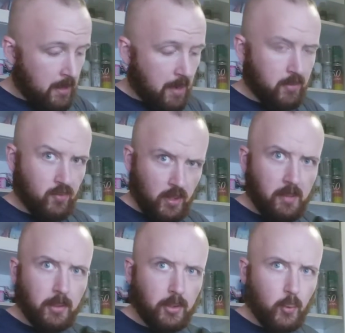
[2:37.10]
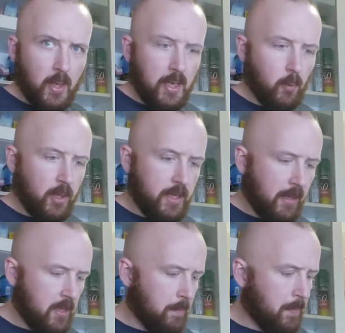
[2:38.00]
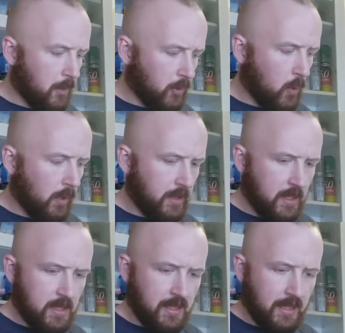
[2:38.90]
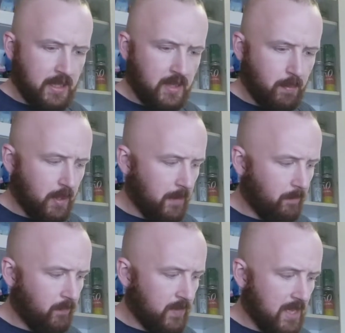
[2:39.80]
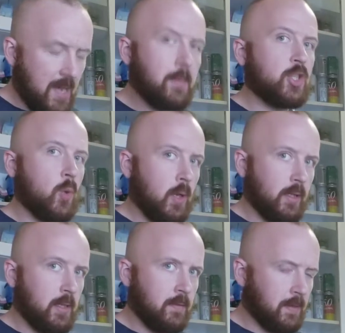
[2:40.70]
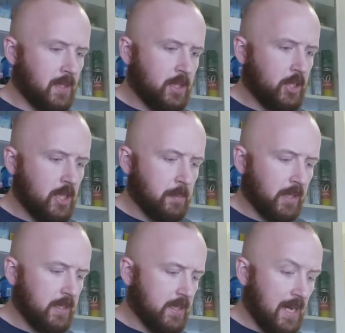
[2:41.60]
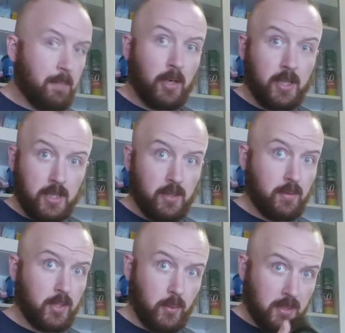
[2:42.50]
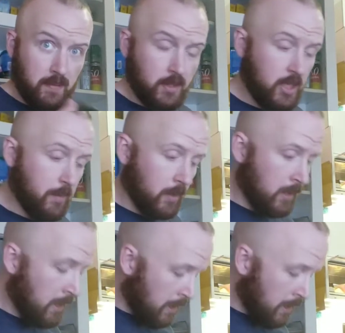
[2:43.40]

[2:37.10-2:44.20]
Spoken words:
I was really blown away with not only the build quality of this lens, but the image quality for such a cheap lens. And I bought it used, so it was even cheaper.